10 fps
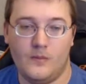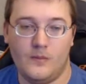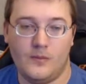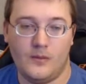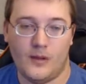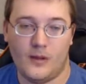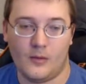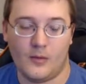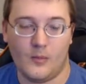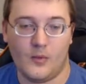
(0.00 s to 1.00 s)

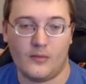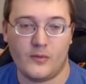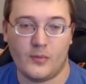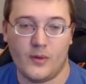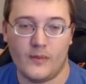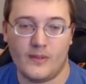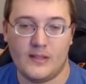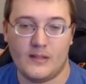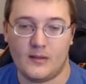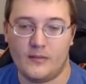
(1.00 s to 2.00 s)
Grimoire of
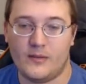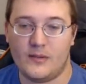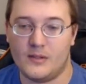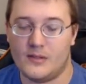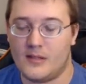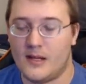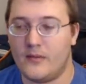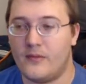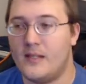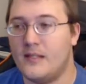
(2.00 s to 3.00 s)
Supremacy, Service, and
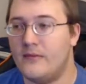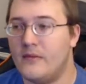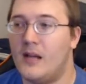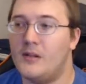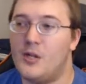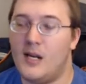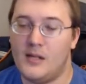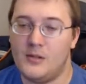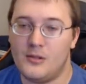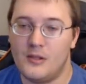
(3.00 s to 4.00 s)
Sacrifice have not
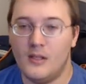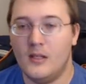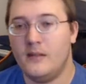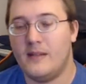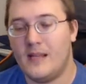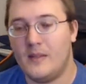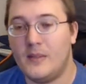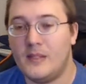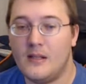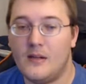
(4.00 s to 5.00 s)
changed. Not a
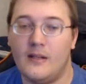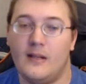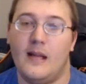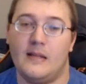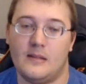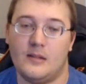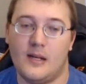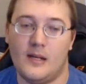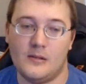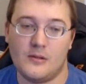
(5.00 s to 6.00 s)
big deal that it hasn't
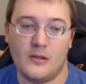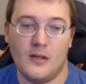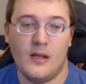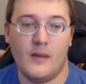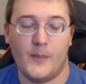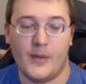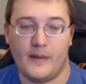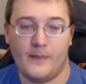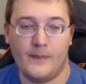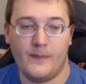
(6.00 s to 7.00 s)
changed,
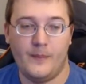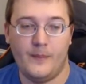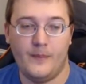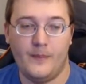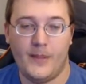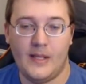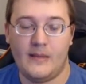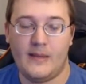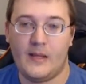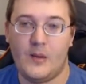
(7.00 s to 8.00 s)
but
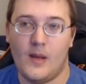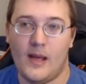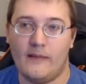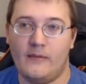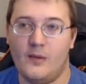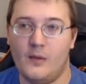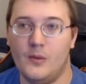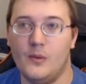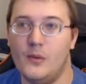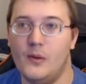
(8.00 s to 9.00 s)
being that you have
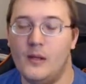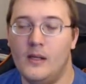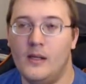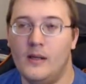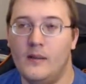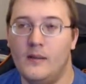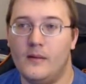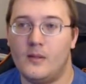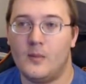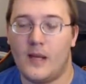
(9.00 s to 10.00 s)
to
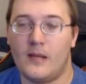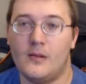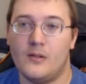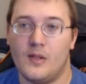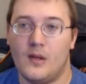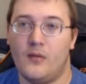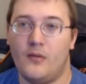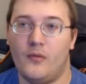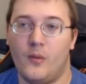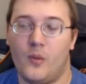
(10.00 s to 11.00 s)
spec
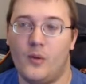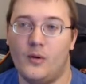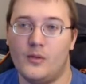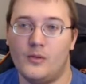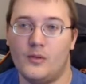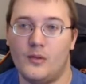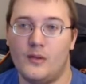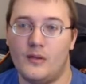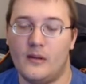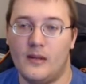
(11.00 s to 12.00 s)
yourself for
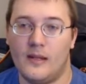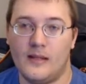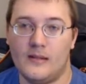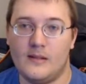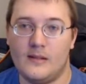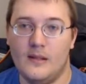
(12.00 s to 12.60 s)
certain things,